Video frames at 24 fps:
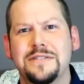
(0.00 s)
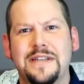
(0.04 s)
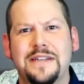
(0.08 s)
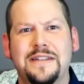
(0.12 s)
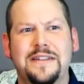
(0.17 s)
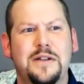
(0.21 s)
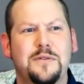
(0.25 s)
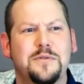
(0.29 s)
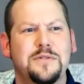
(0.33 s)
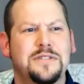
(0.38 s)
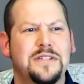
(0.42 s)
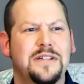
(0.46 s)
Like
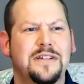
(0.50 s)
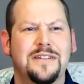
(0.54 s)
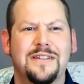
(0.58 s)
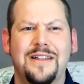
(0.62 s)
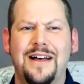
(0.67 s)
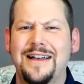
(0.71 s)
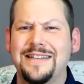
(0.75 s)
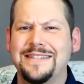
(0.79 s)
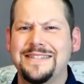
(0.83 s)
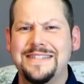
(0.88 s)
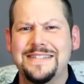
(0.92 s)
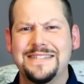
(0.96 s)
there was a
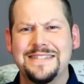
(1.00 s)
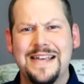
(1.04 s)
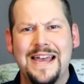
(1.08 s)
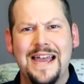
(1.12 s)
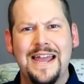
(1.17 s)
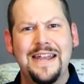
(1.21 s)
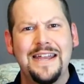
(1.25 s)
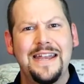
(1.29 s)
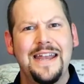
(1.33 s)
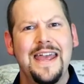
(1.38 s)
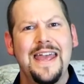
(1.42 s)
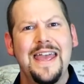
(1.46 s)
glossy
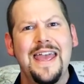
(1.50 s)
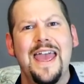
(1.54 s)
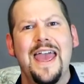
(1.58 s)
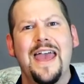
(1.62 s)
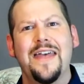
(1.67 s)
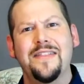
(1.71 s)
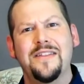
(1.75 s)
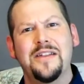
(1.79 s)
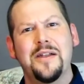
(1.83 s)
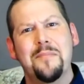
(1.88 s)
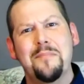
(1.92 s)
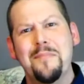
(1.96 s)
side
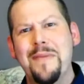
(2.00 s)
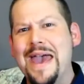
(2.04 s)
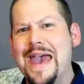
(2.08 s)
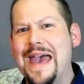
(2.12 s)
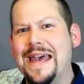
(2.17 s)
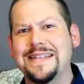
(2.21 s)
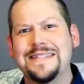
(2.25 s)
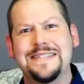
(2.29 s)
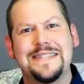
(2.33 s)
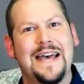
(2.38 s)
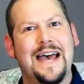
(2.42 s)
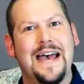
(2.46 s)
and then a
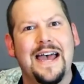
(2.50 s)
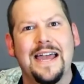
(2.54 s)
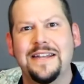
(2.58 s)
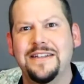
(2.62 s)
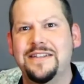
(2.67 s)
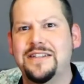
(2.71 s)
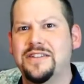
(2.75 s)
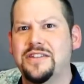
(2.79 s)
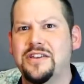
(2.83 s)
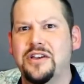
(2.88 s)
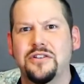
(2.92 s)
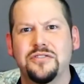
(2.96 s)
matte side
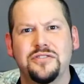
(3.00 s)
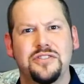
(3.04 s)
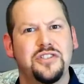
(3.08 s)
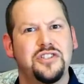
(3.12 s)
to those,